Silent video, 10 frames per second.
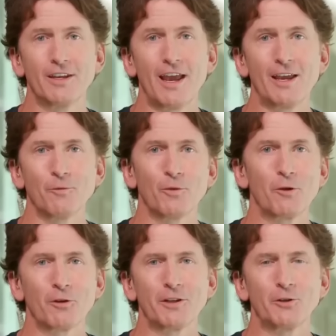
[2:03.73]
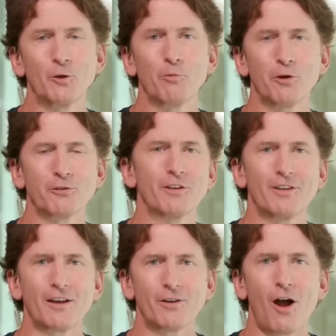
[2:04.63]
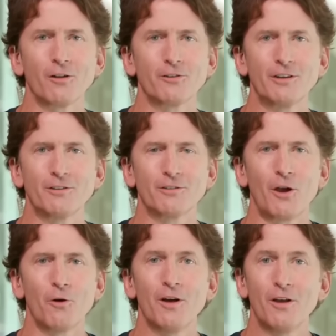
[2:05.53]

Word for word: game. We really do push the technology, so